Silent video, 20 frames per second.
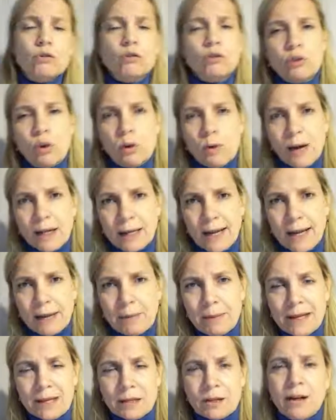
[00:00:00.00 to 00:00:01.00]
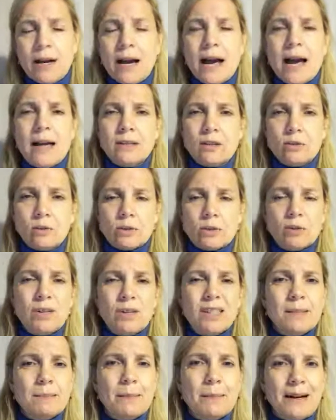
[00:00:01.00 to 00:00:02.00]
so I'll get better, and so on. So
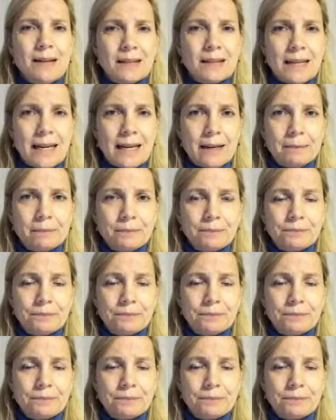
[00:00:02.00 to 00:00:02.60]
this is bargaining.